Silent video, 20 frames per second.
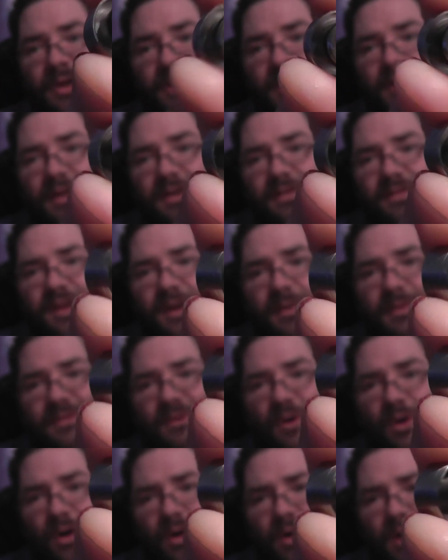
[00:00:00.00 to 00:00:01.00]
Can you see how it's
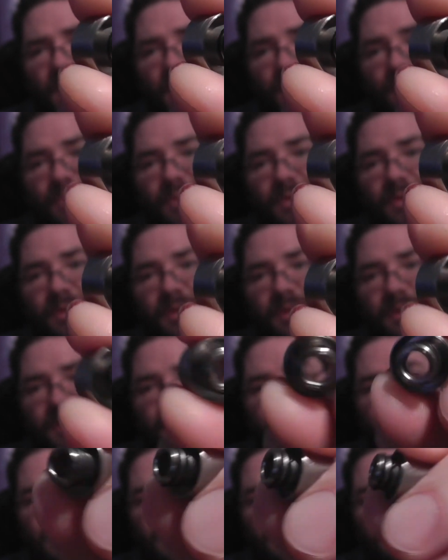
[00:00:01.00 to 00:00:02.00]
hollow?
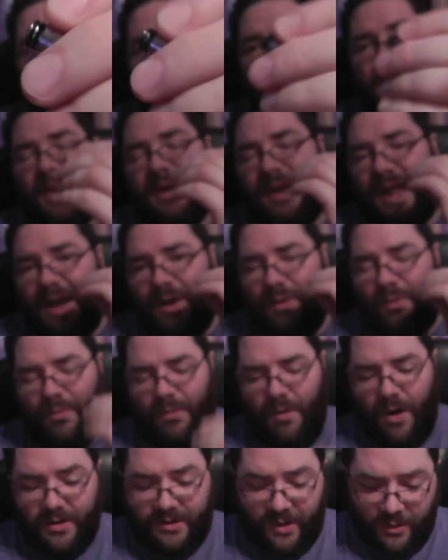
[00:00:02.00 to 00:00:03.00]
Now,
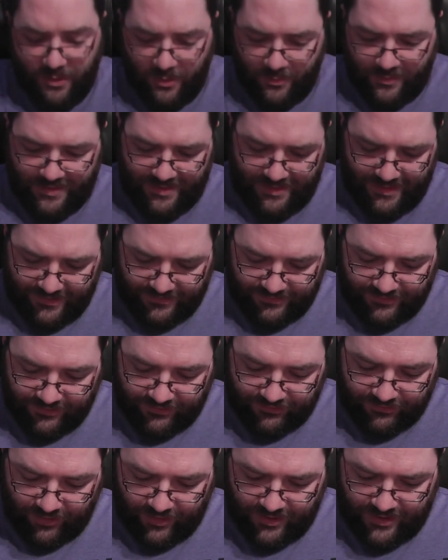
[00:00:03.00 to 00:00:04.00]
I don't know whether that's the
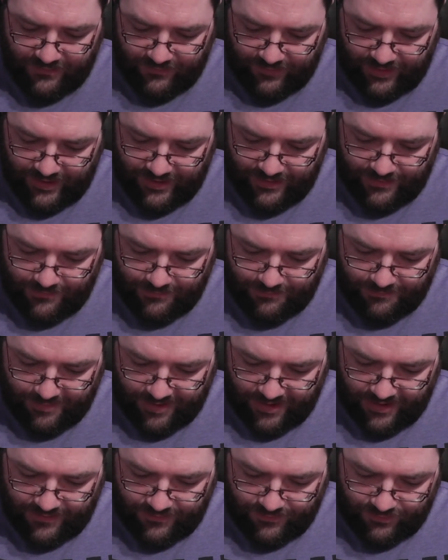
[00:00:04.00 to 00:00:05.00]
design of it,
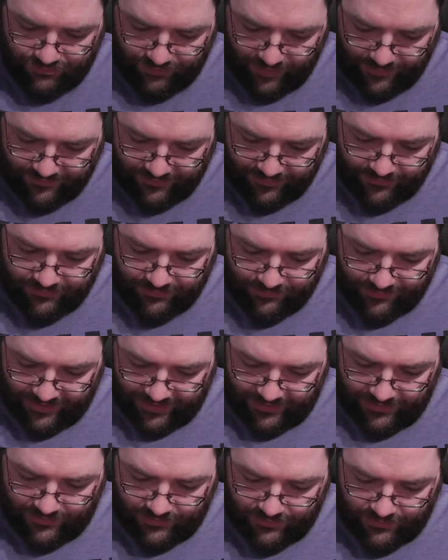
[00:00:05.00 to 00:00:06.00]
but the drip tip to
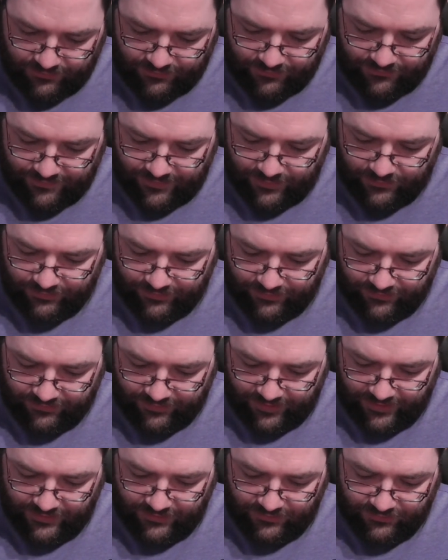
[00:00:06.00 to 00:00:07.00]
me looks and feels like
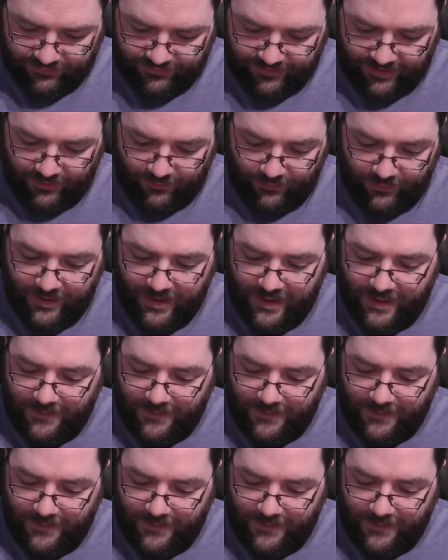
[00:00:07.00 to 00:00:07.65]
stainless steel.